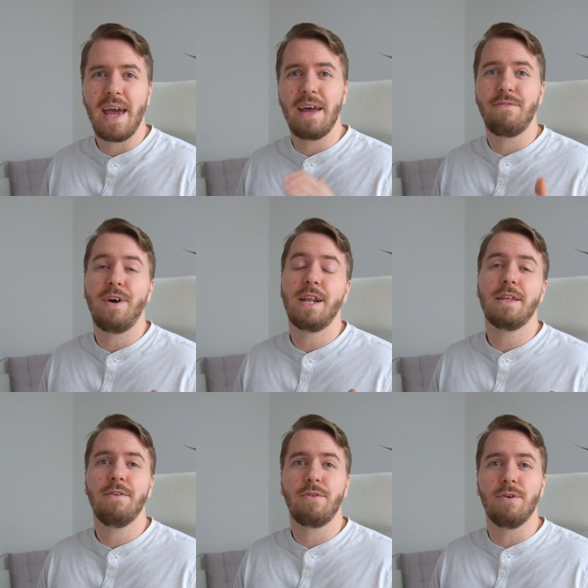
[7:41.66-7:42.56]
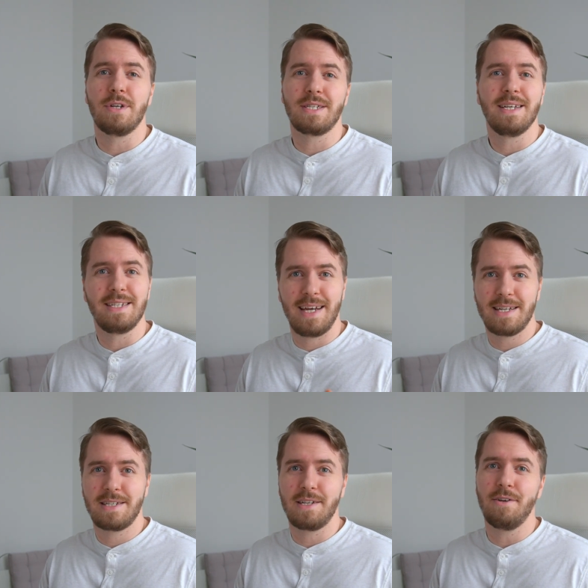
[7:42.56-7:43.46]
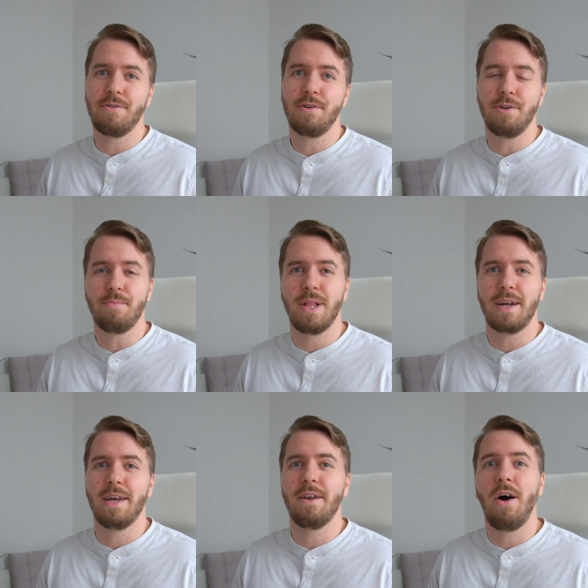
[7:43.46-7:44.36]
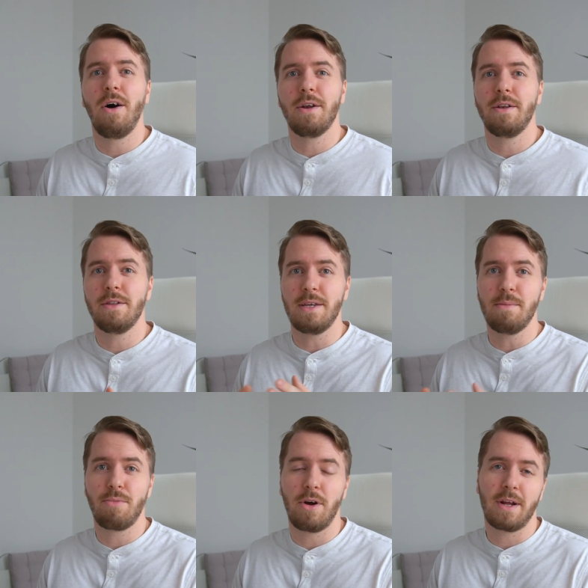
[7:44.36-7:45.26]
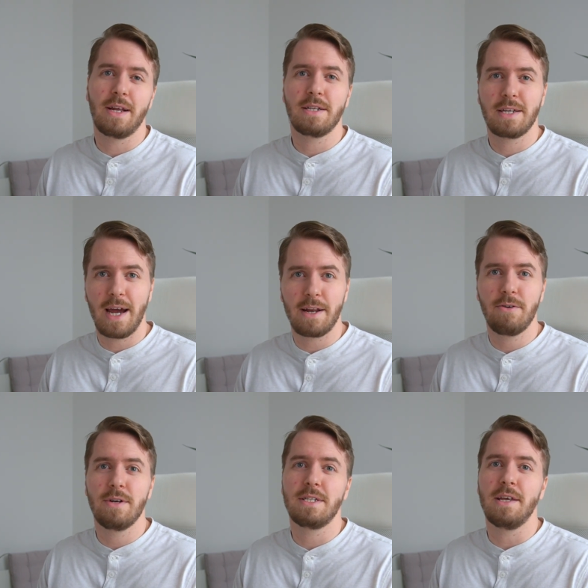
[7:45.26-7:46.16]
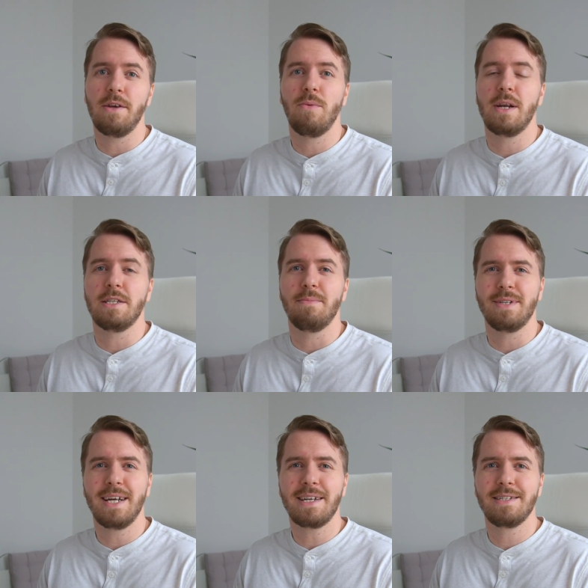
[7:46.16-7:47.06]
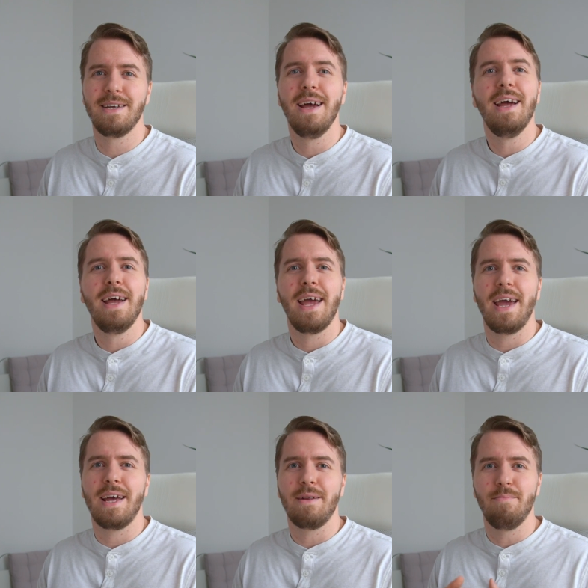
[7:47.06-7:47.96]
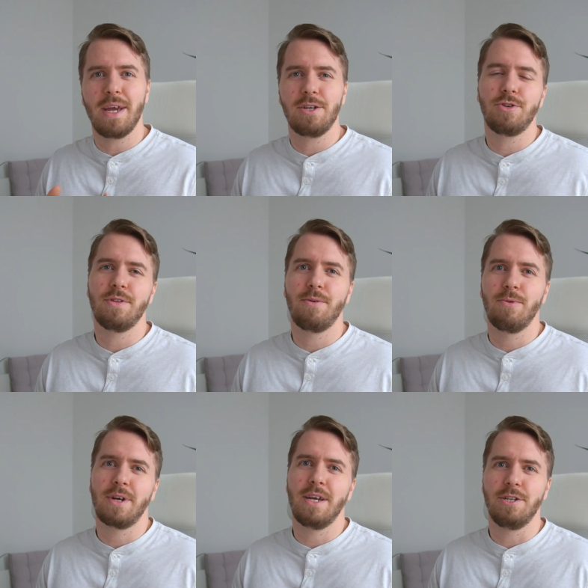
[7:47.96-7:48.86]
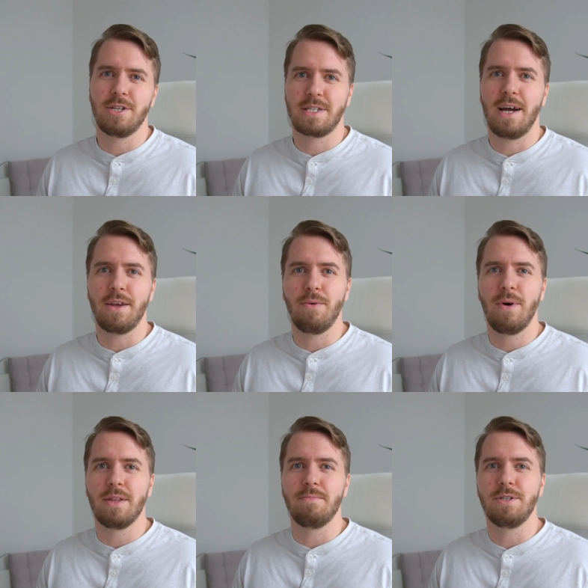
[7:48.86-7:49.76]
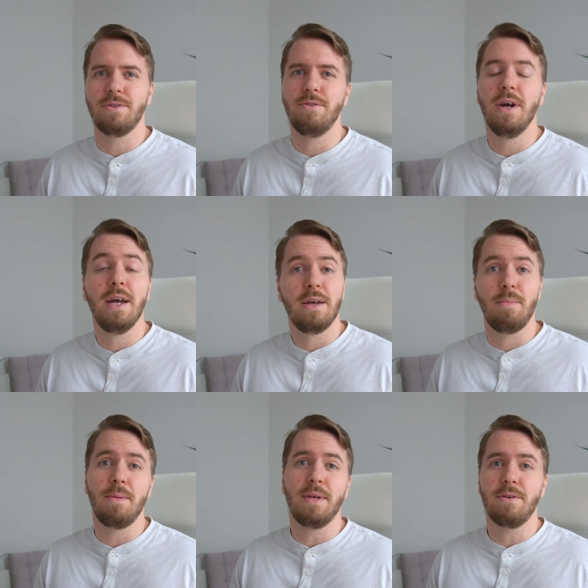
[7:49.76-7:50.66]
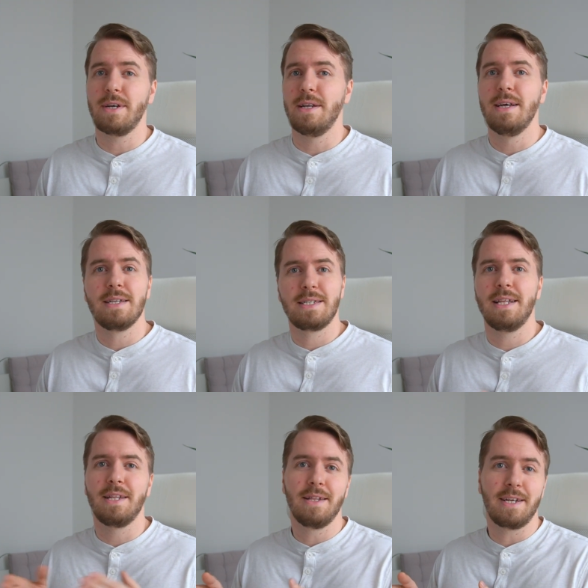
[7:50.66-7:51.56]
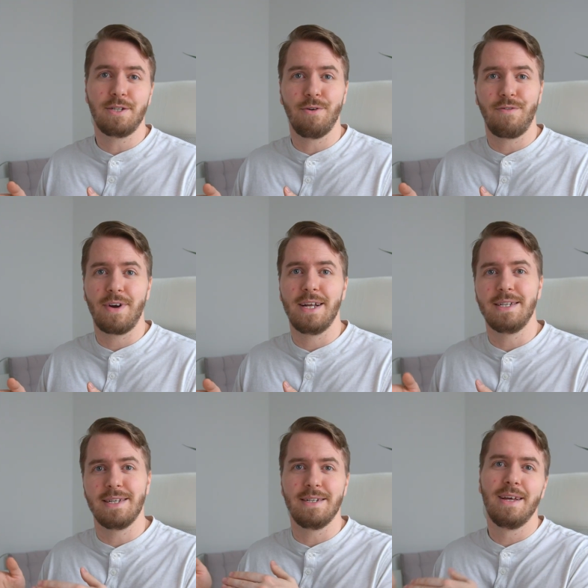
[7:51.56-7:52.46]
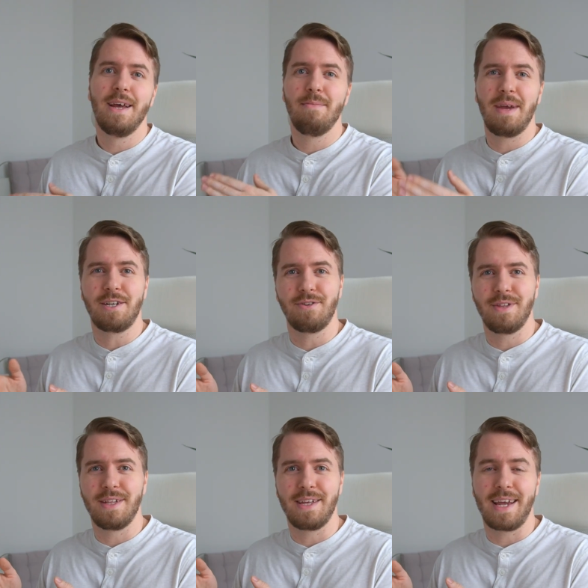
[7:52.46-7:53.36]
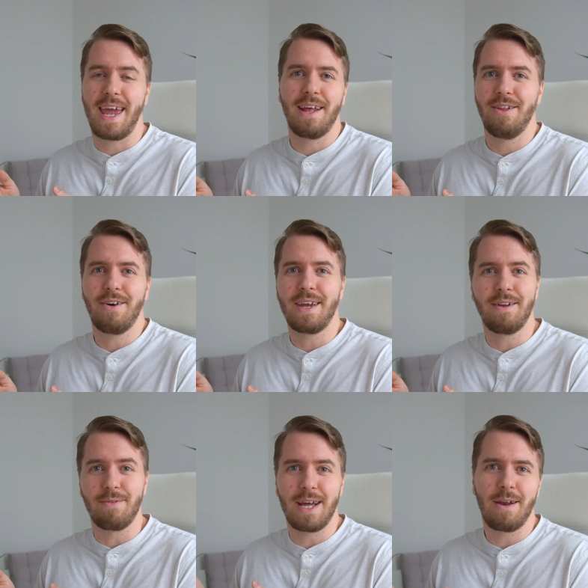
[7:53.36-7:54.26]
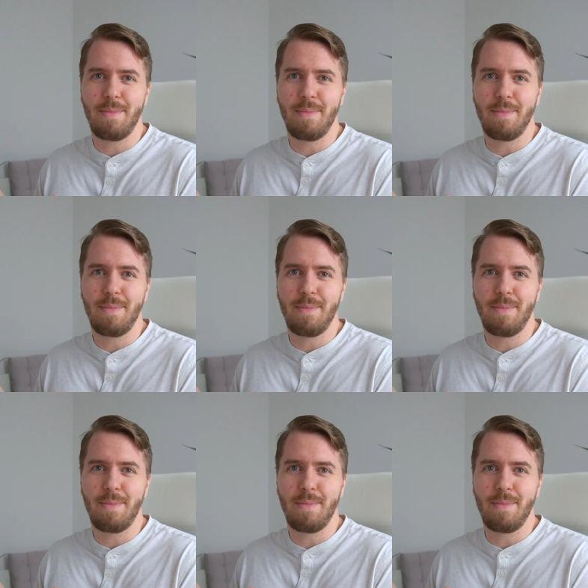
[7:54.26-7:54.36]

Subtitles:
And finally, of course, test your new plugin on the product categories that you wanted to protect and make sure they're working just how you want them to. Maybe you can send the link to a friend and make sure that they can't log in without a